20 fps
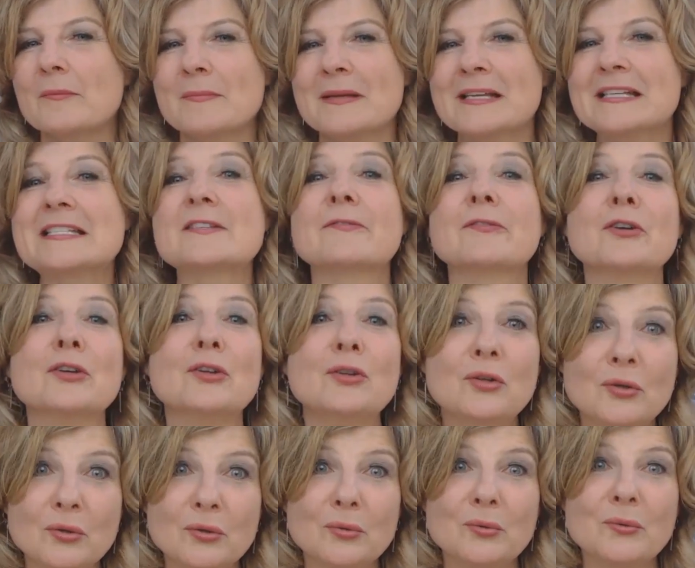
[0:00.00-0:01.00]
If you've
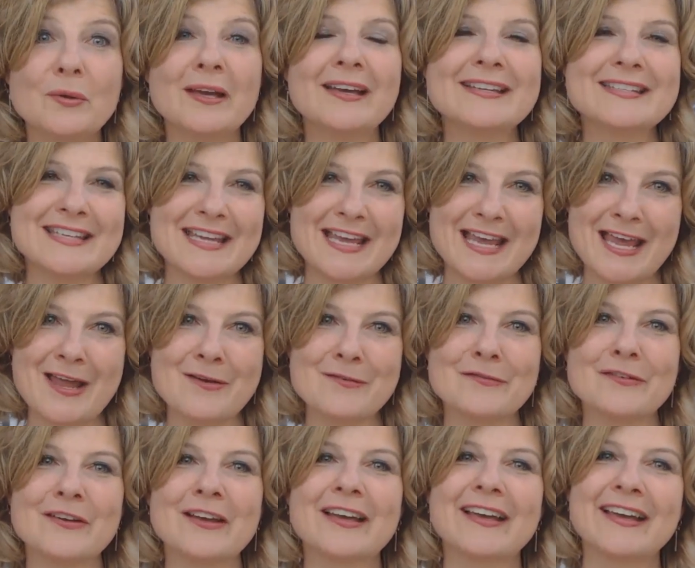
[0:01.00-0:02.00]
liked this video,
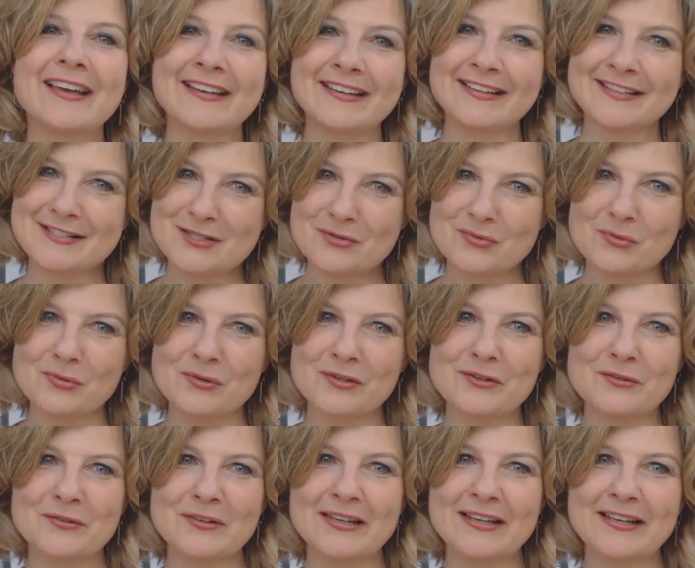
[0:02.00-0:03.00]
I'd be
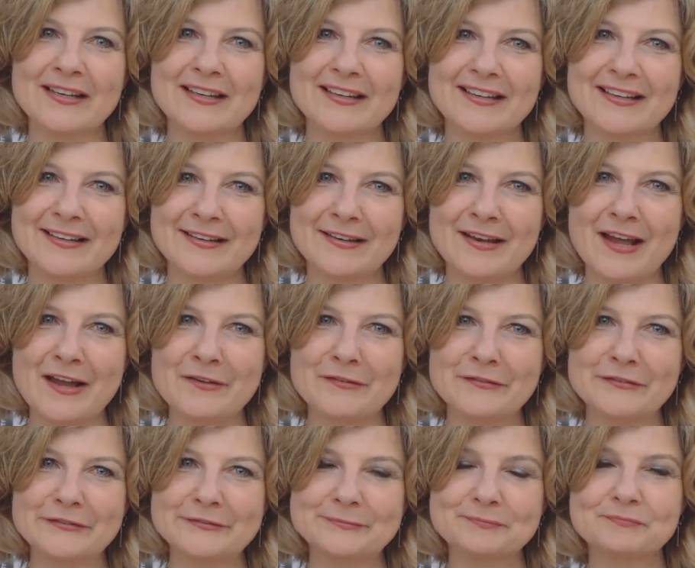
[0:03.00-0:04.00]
absolutely delighted
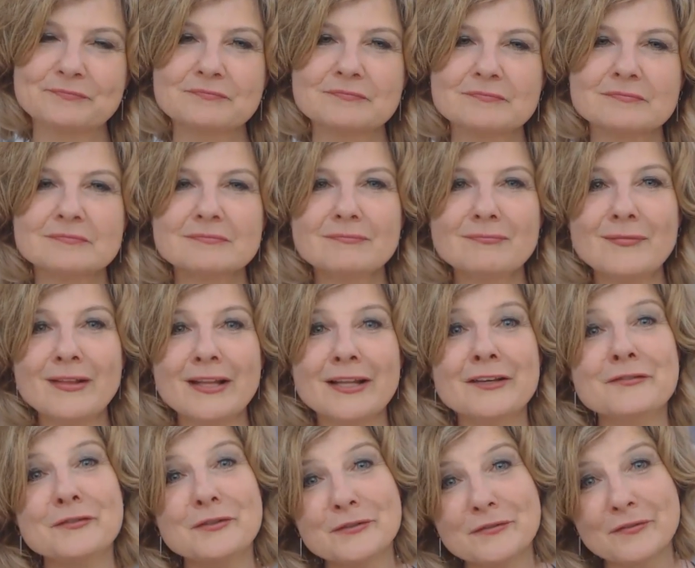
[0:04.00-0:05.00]
if you subscribe
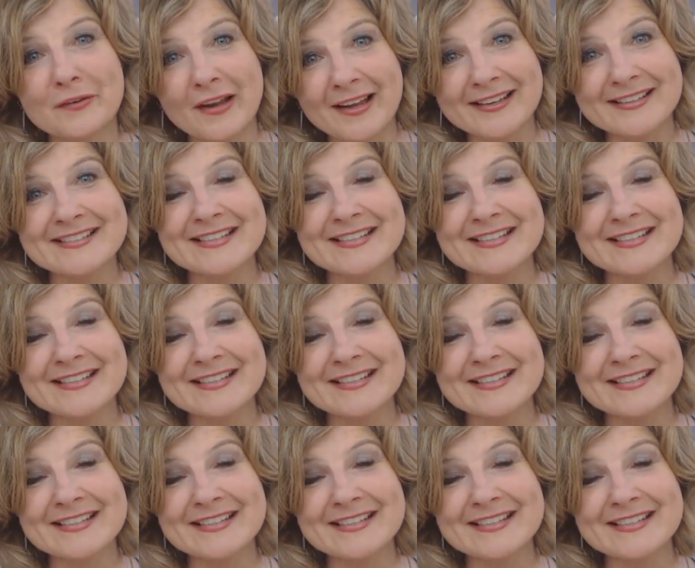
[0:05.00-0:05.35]
to my channel,